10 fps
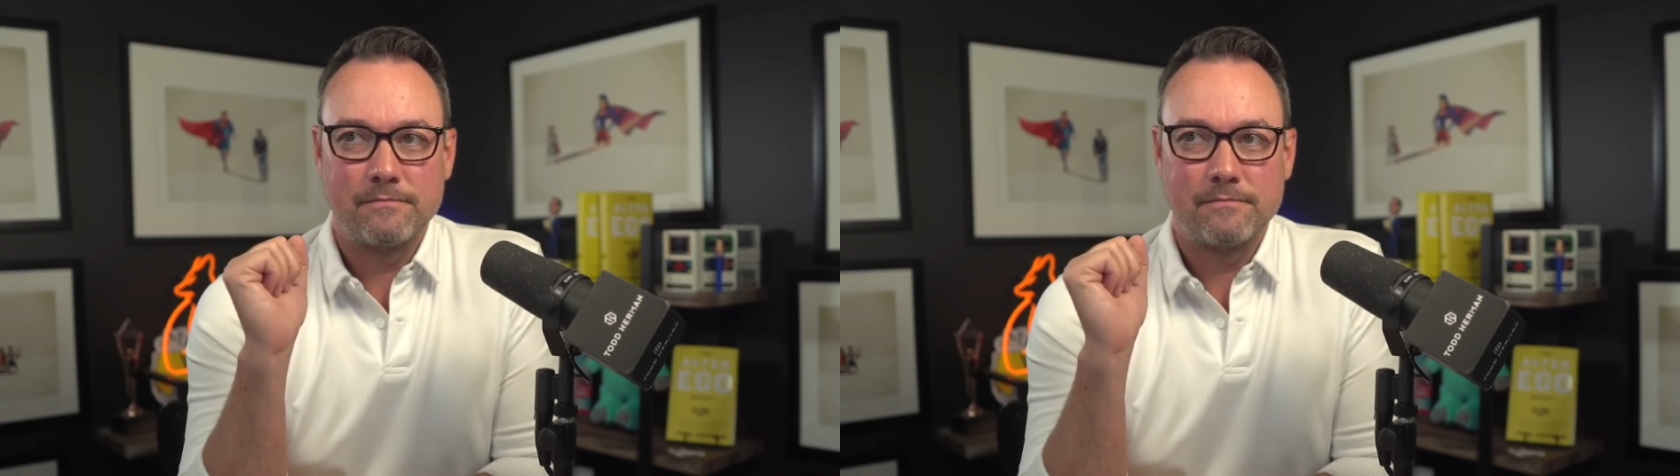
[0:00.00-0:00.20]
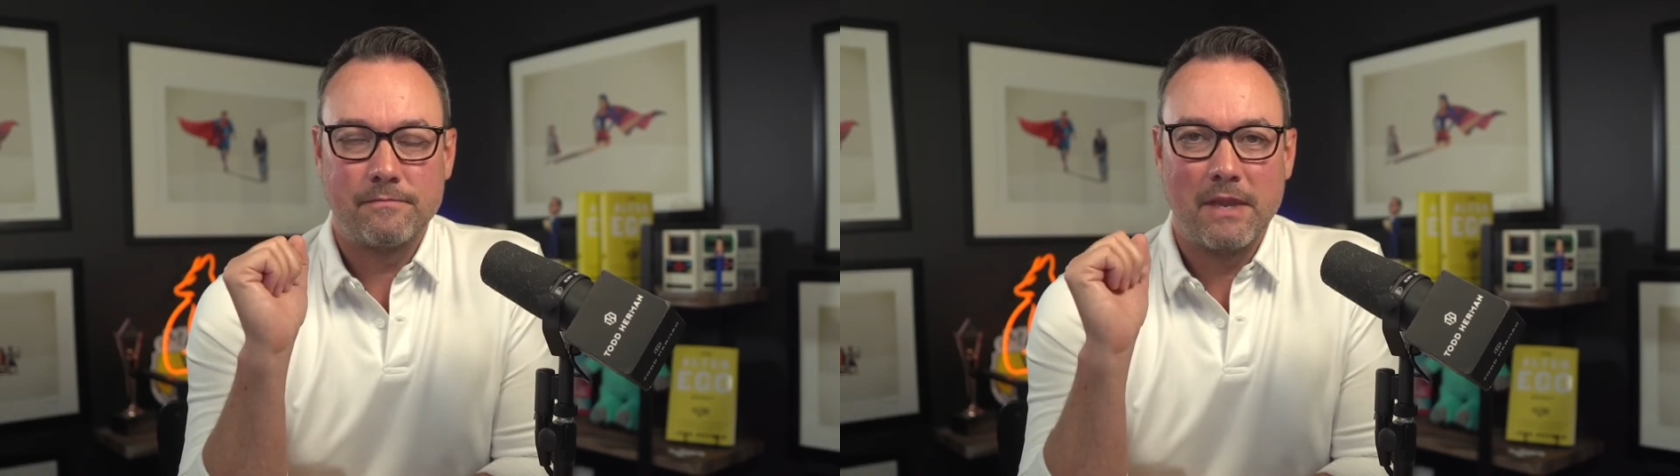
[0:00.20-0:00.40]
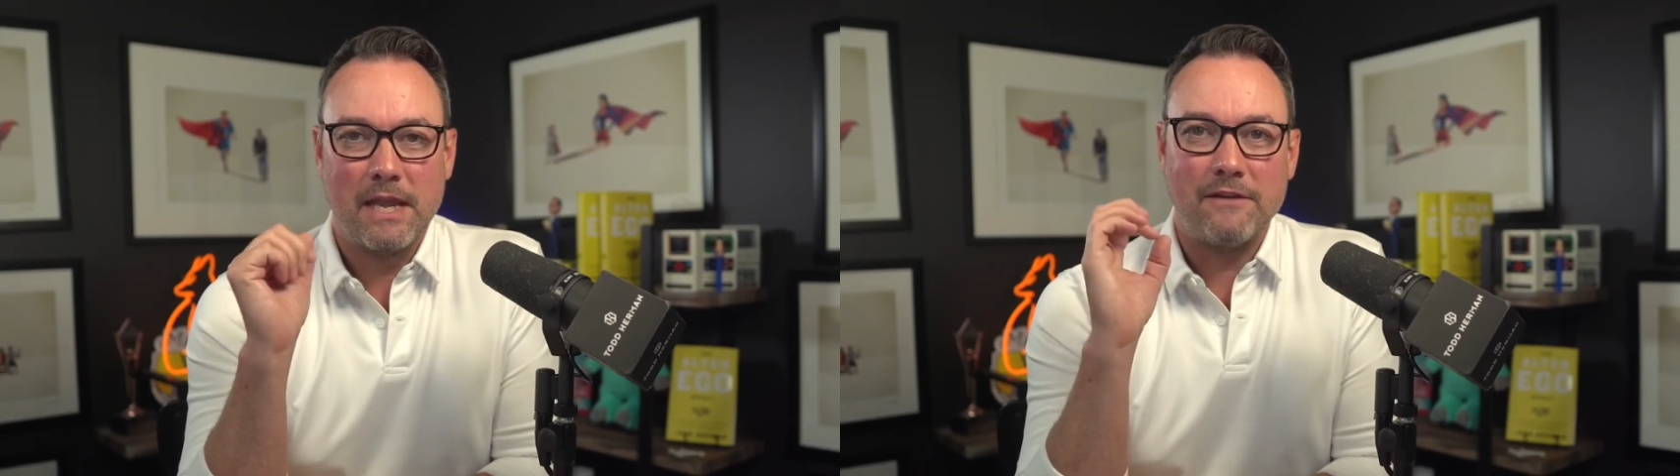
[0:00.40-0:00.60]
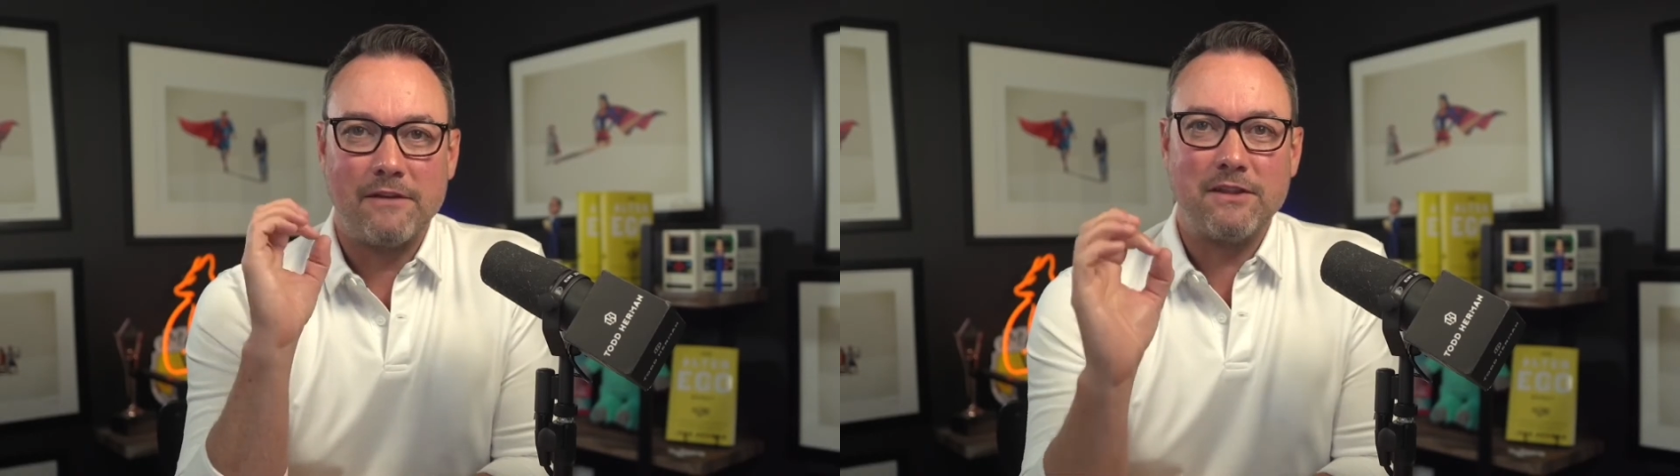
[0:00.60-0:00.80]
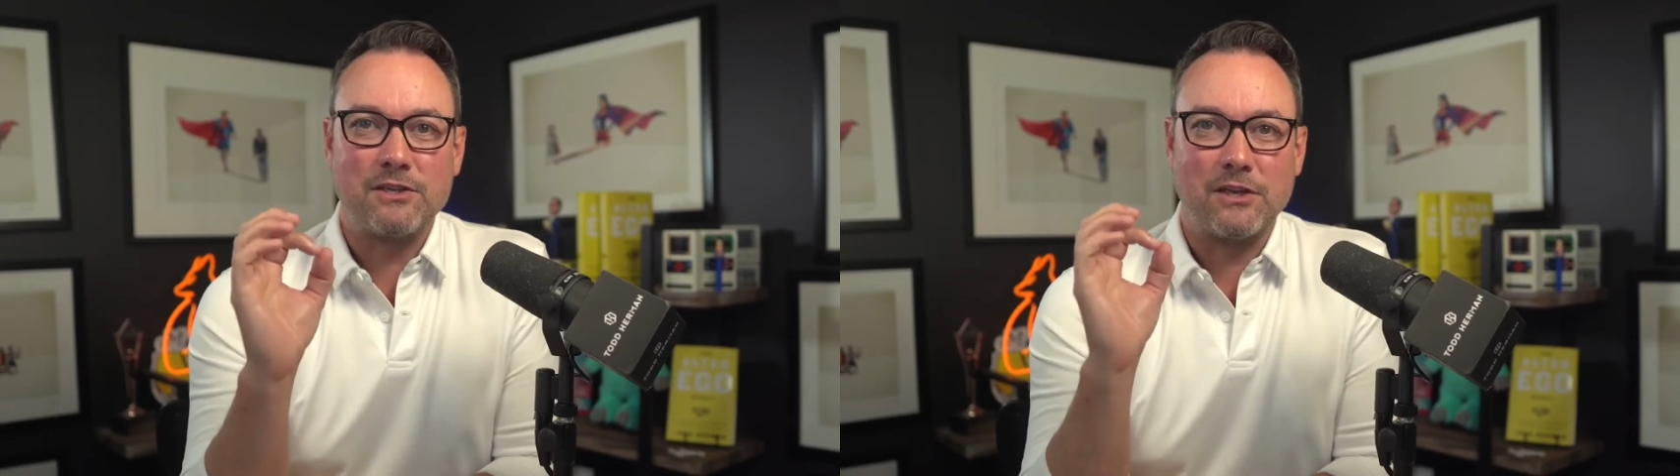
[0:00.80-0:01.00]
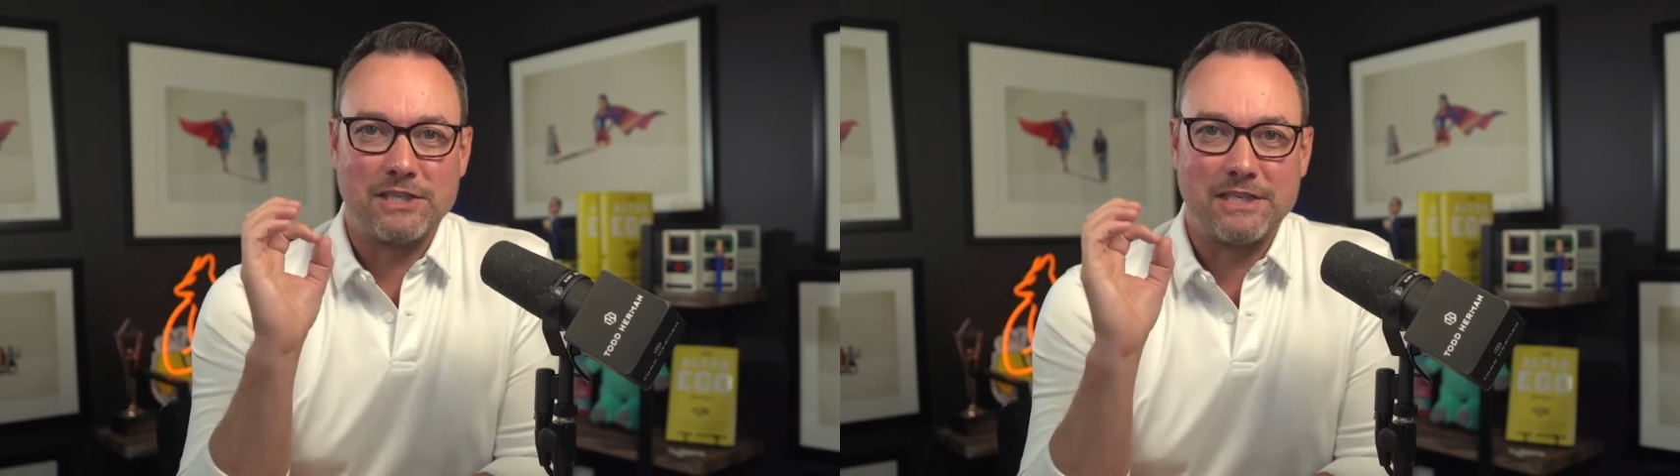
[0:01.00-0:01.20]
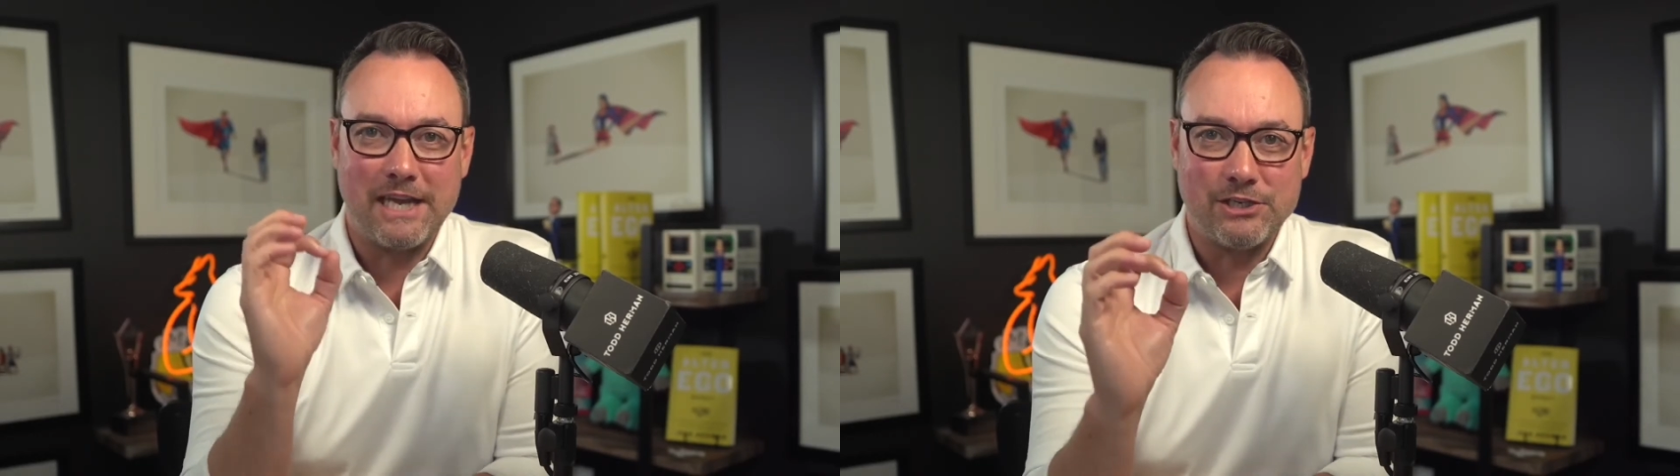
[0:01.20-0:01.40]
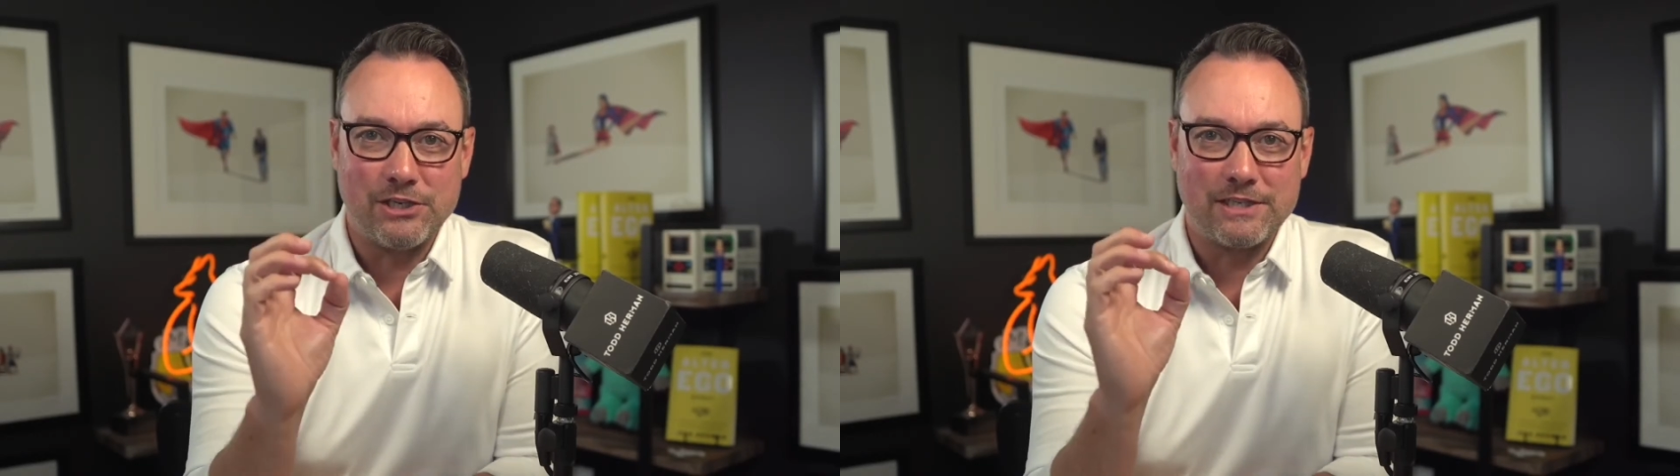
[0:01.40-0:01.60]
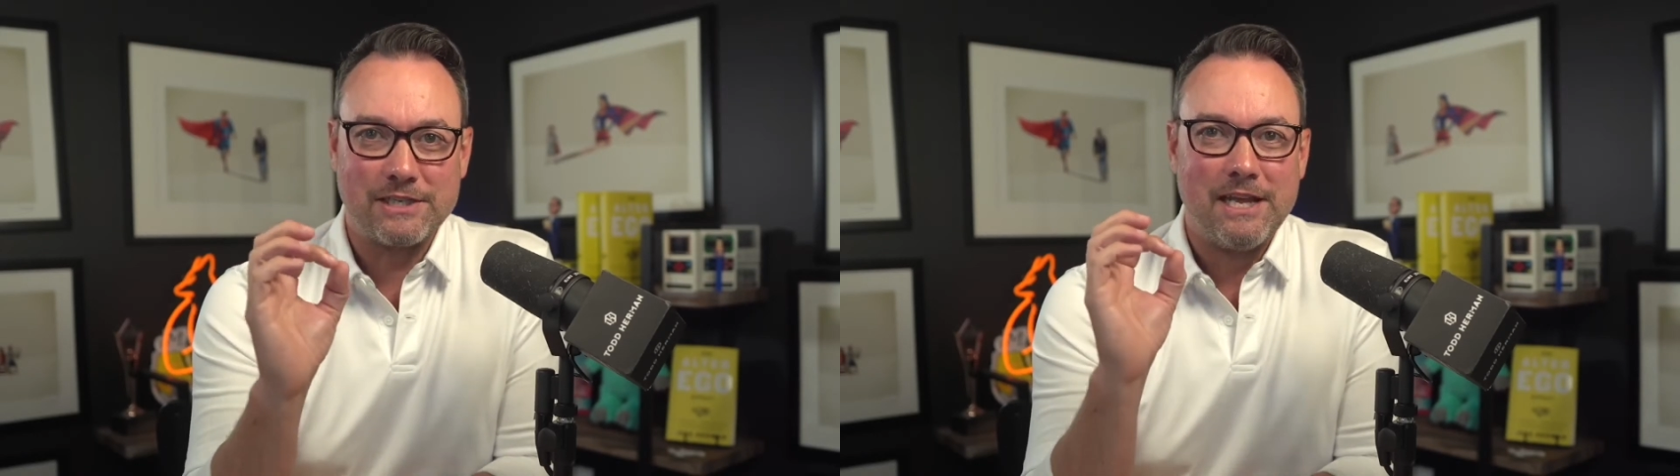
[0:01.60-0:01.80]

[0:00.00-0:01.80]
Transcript: and I've said this on stages